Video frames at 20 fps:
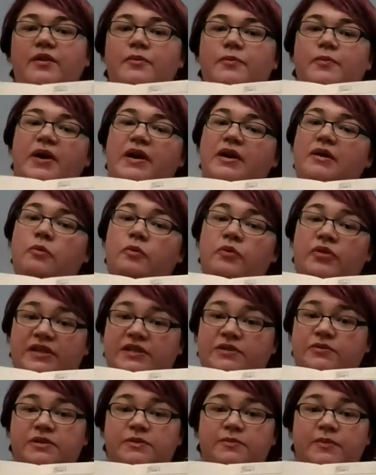but
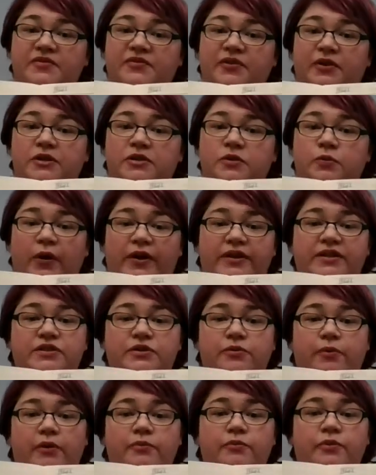this was my first one,
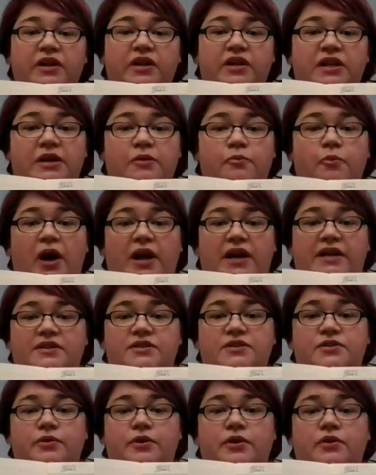so I really wanted
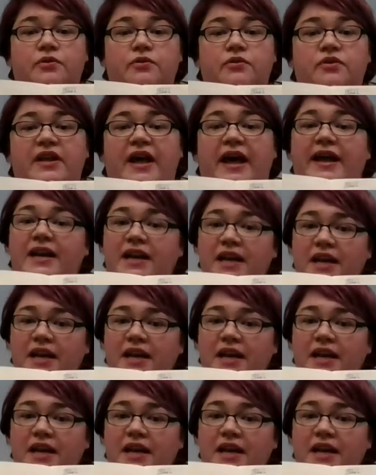to include that.